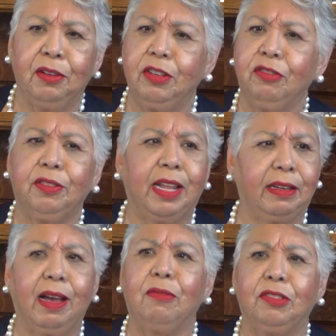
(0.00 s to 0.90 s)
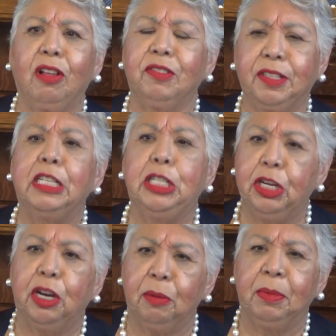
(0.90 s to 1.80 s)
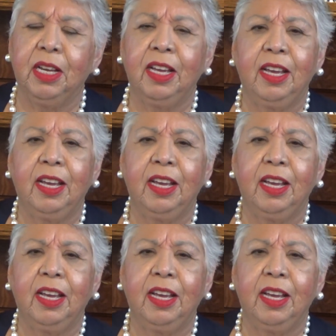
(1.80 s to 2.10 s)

You know, I just like I was all of a sudden dumb.